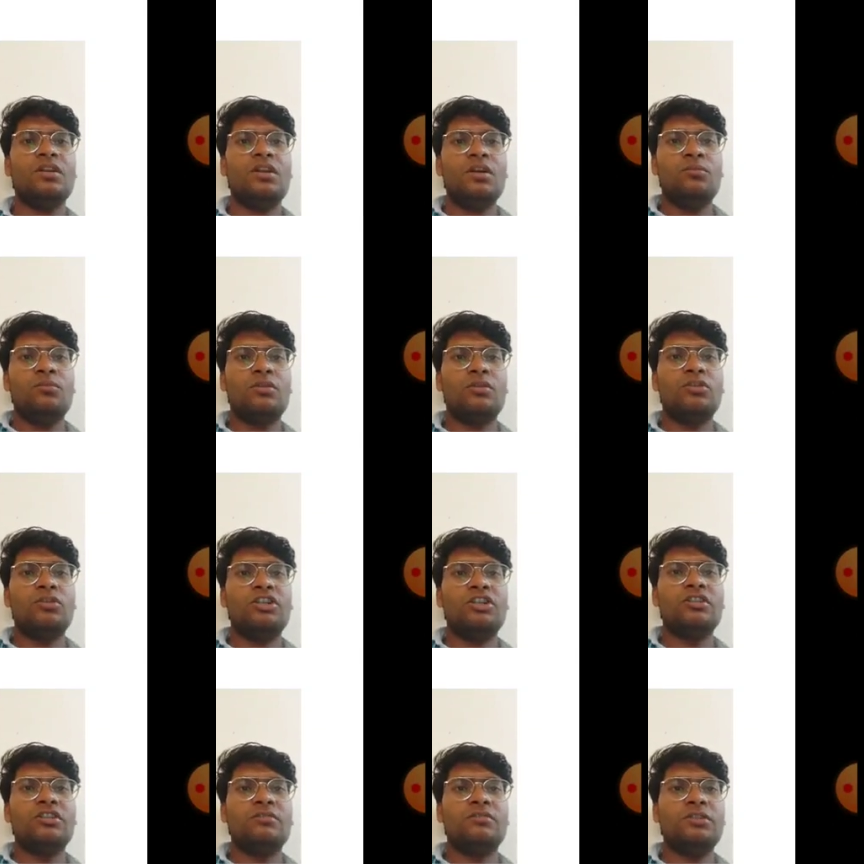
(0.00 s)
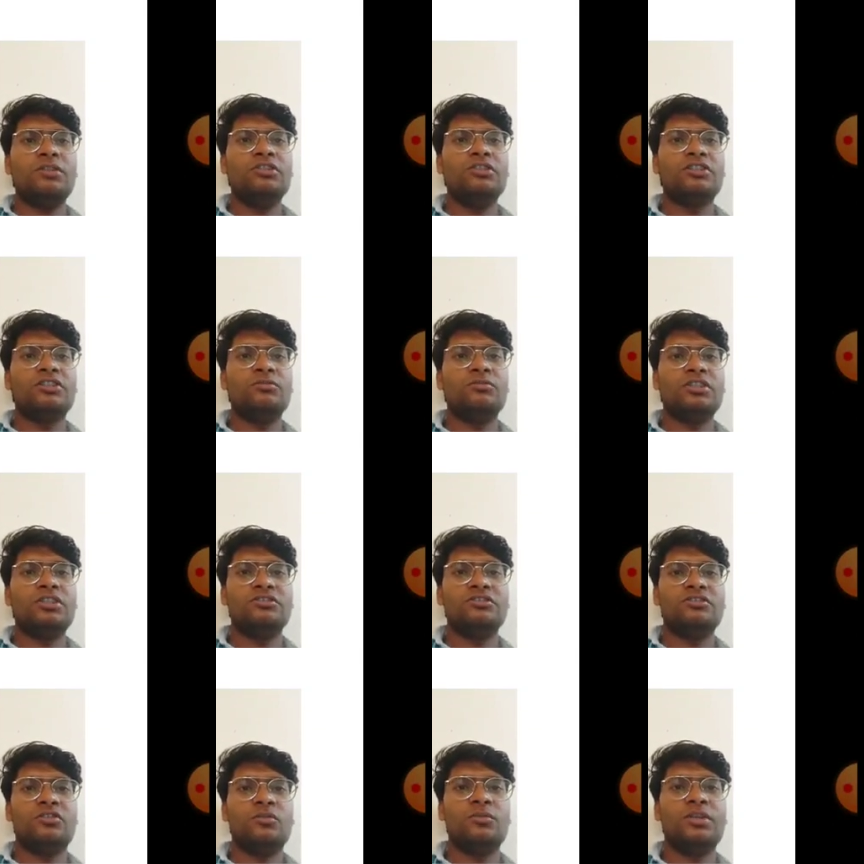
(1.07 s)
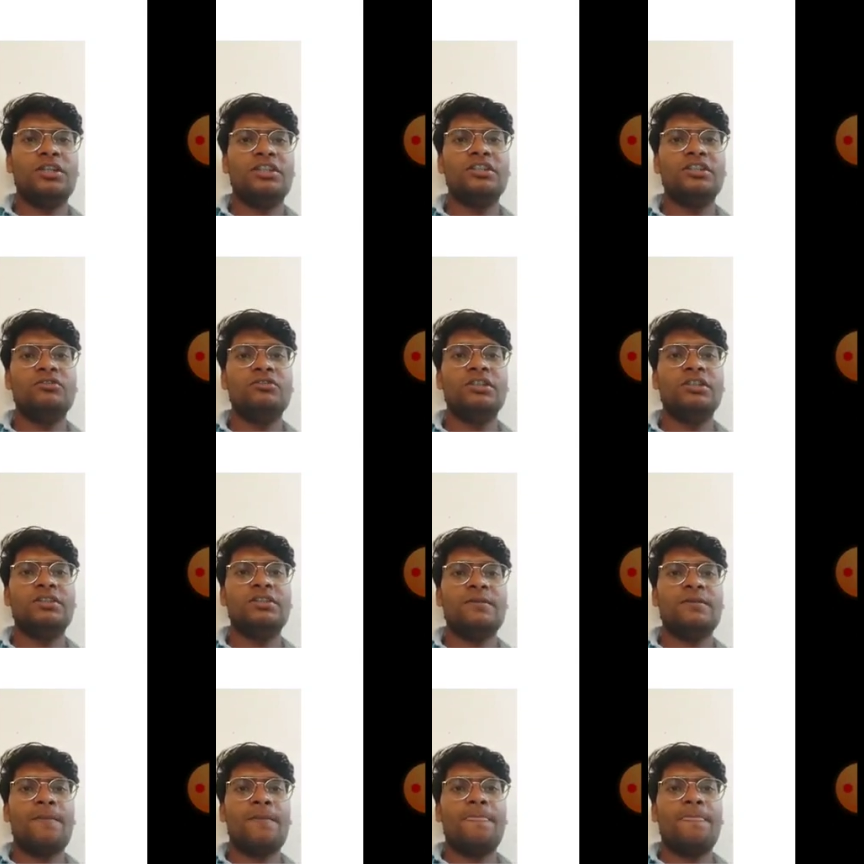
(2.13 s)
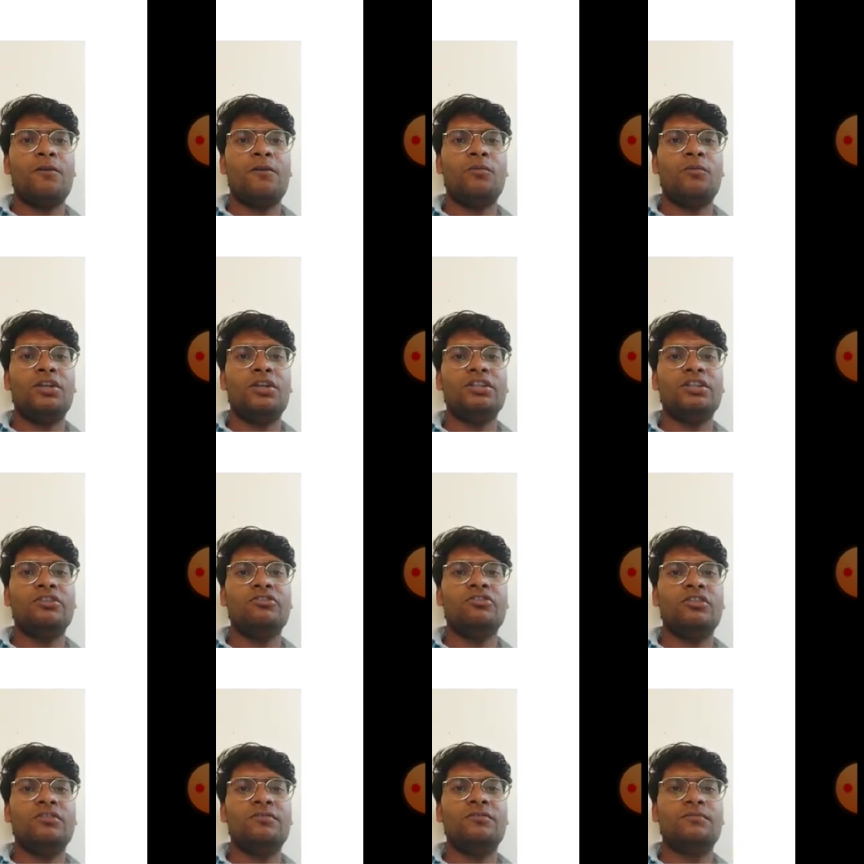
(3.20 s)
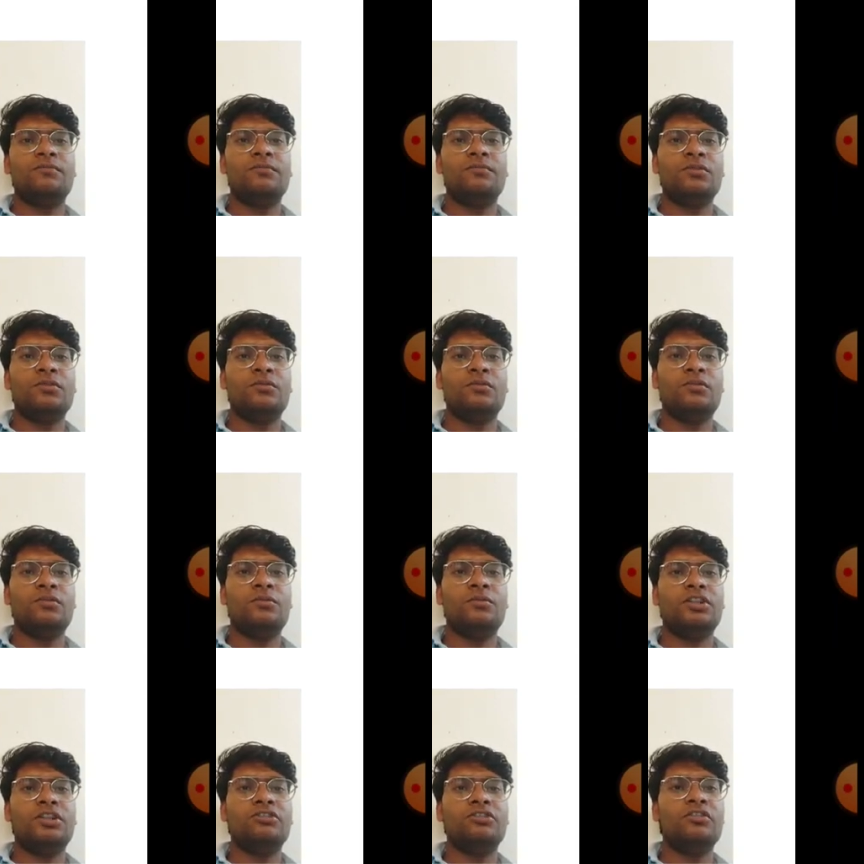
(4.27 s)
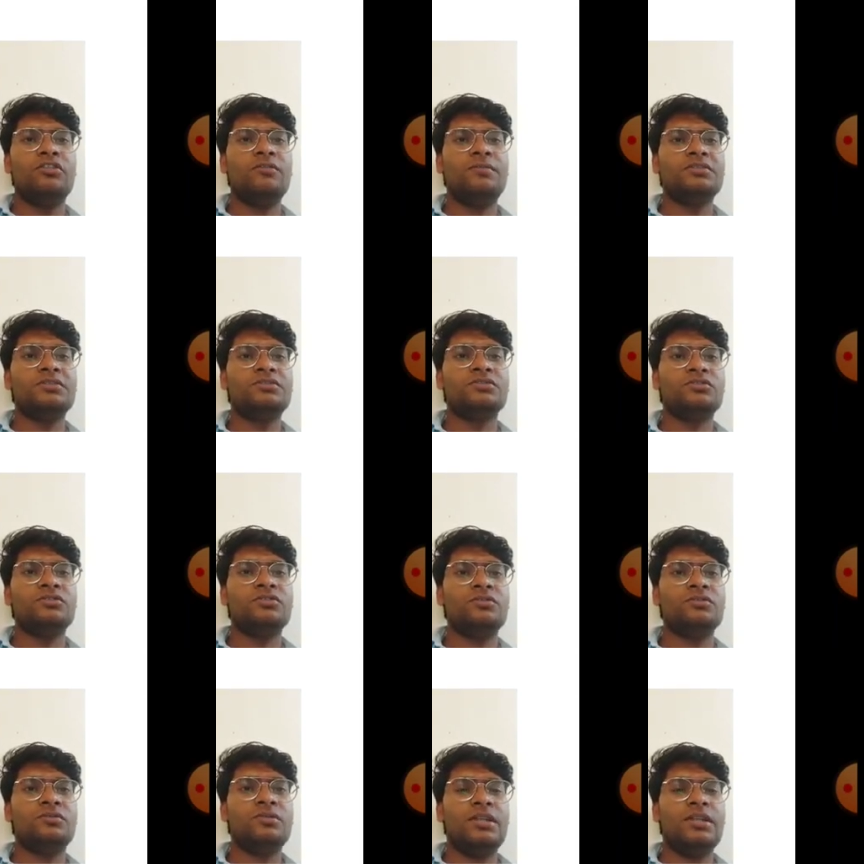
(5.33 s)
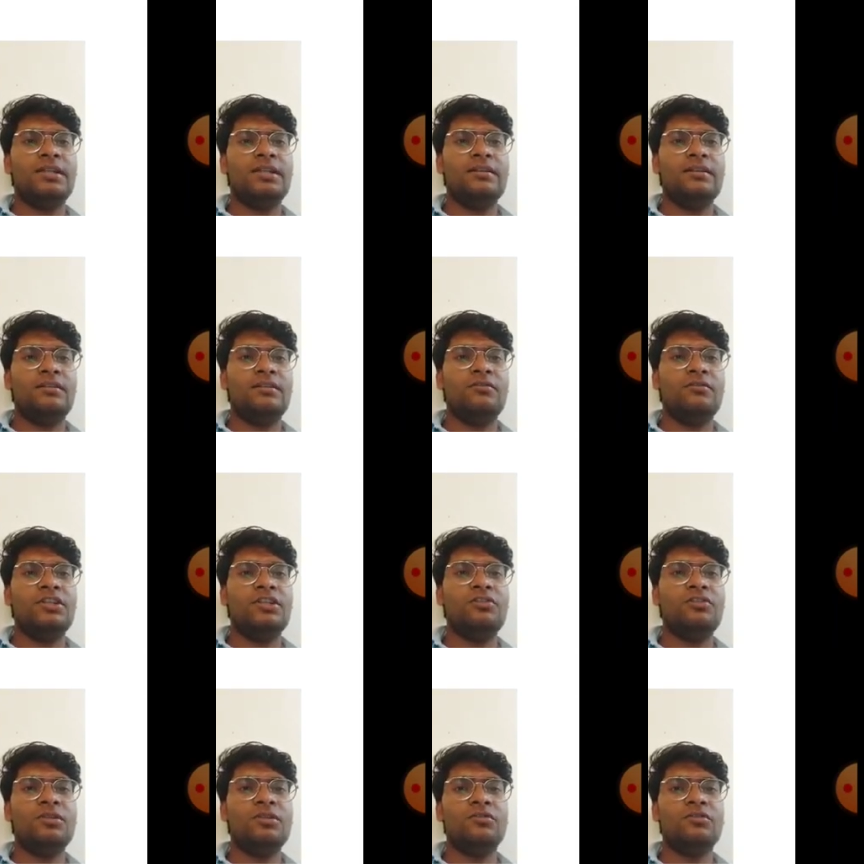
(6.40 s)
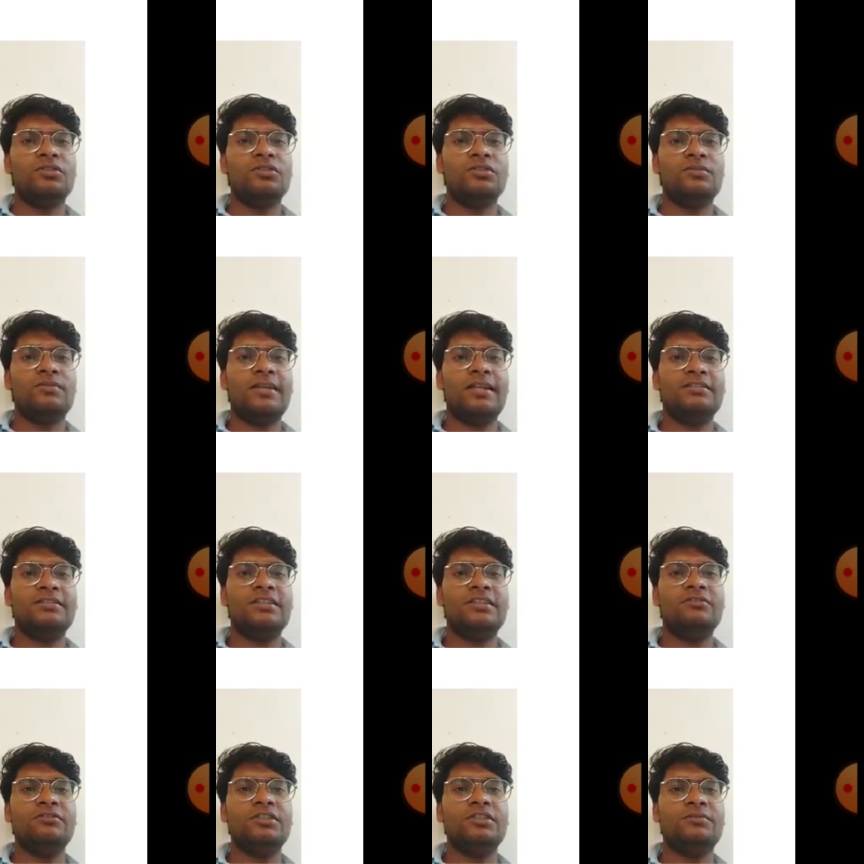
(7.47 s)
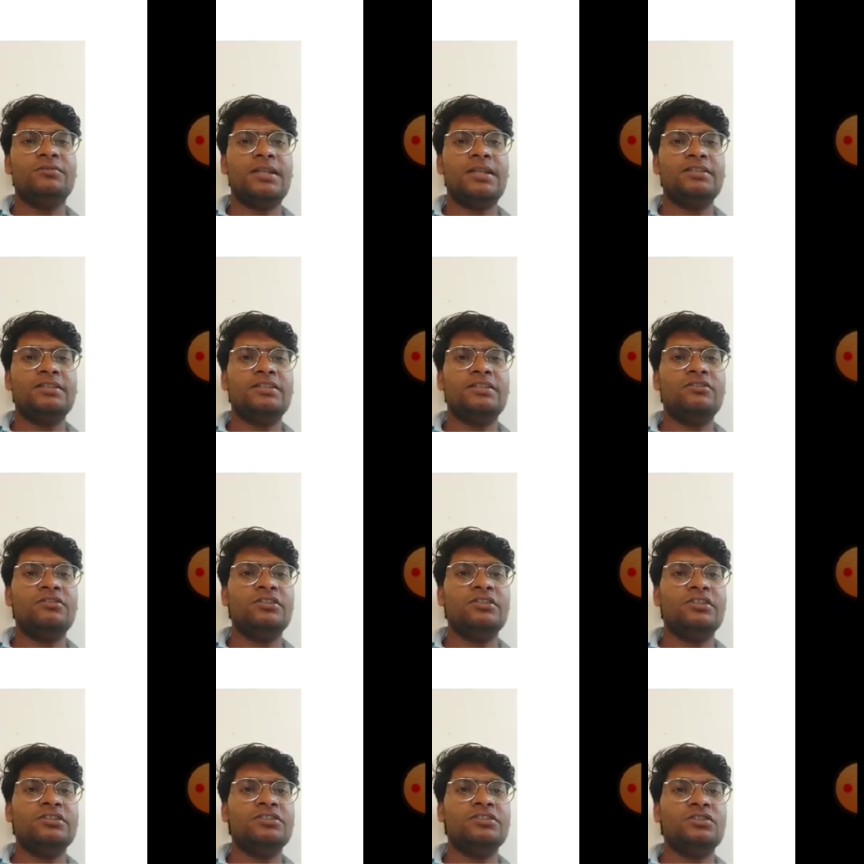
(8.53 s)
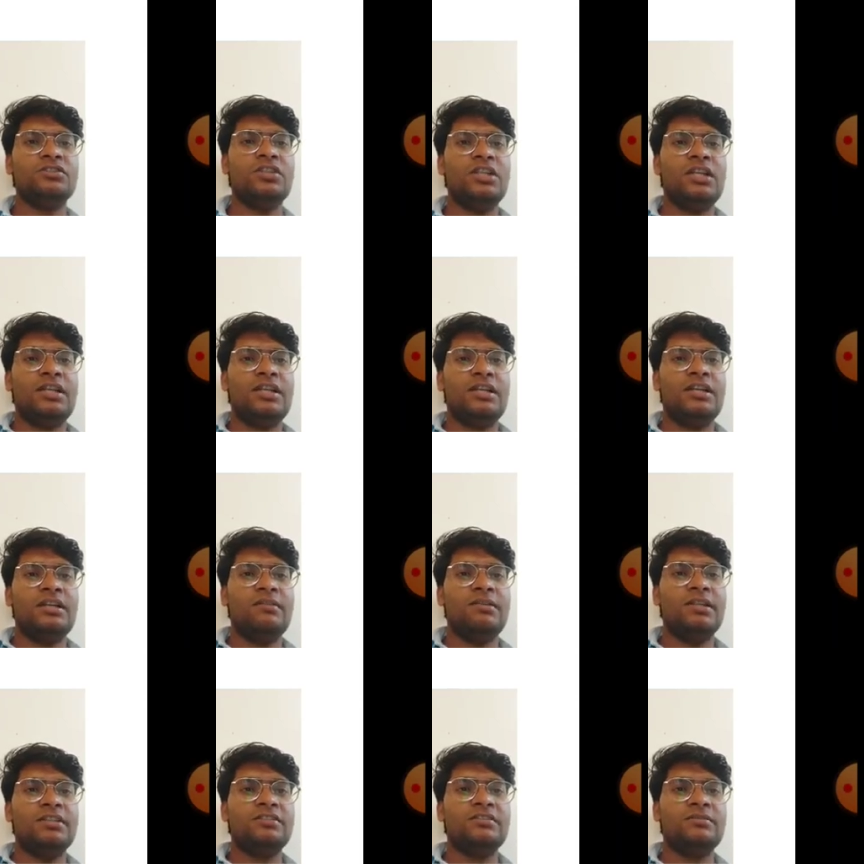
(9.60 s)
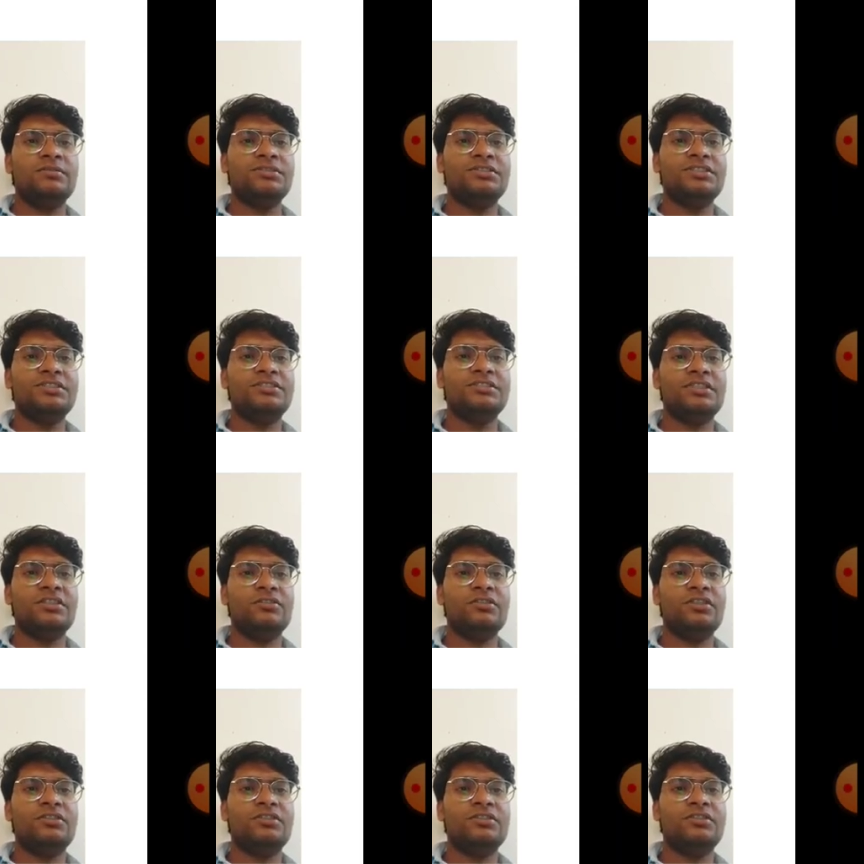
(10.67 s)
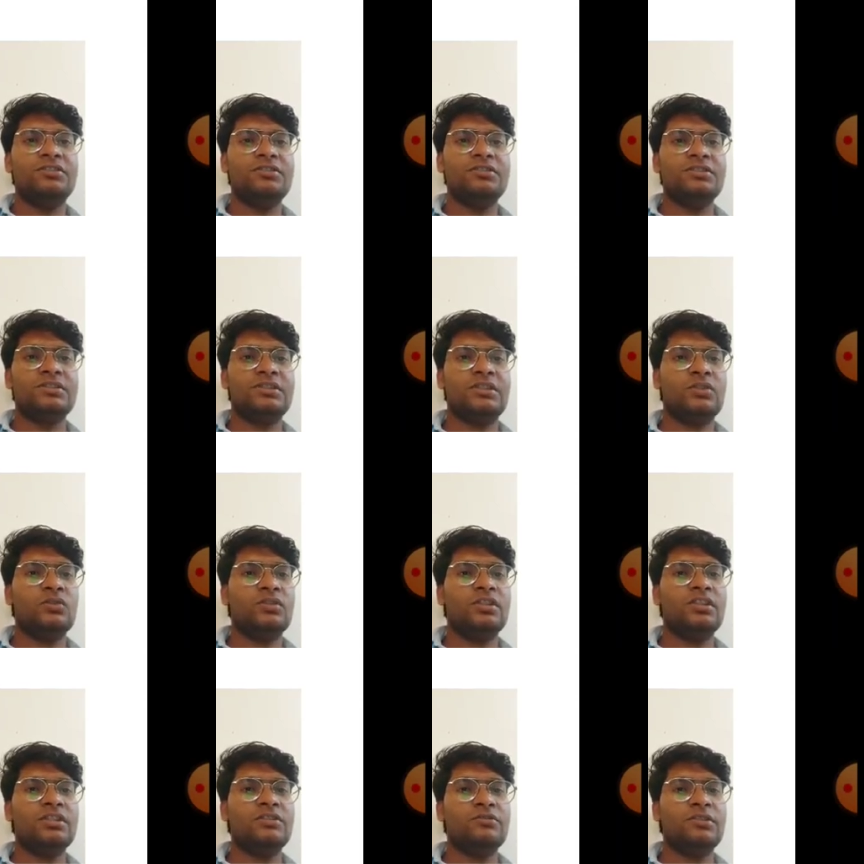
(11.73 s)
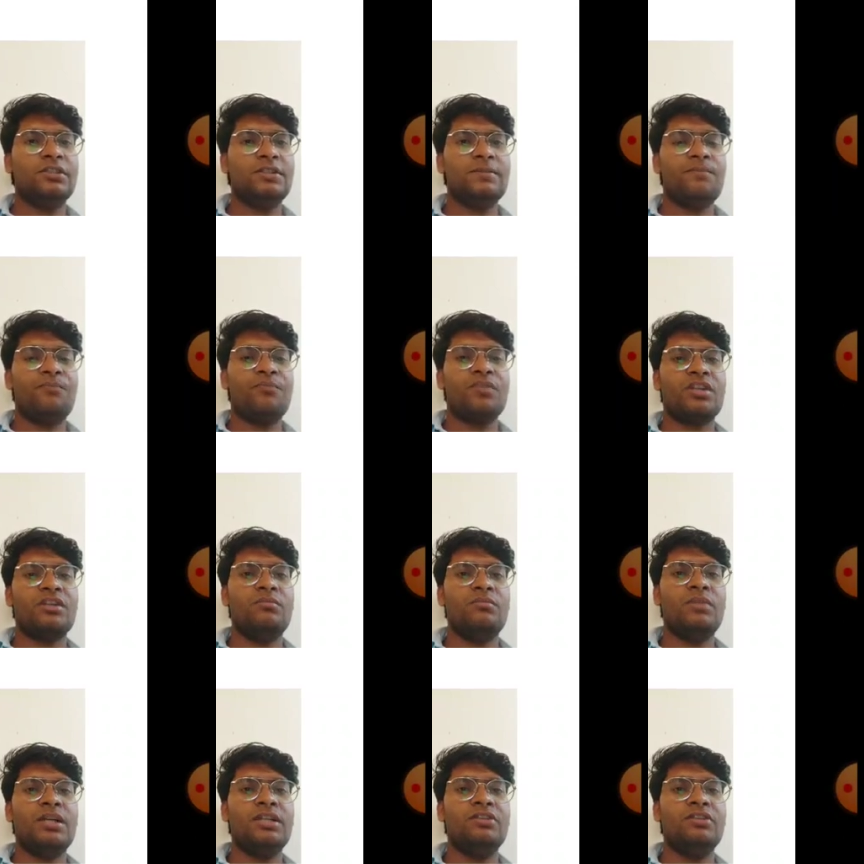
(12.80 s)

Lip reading: Formulating of leverage communication. Operating leverage, operating leverage fixed cost, variable cost. Financial leverage ratio, advantage of assets, average total equity. Combine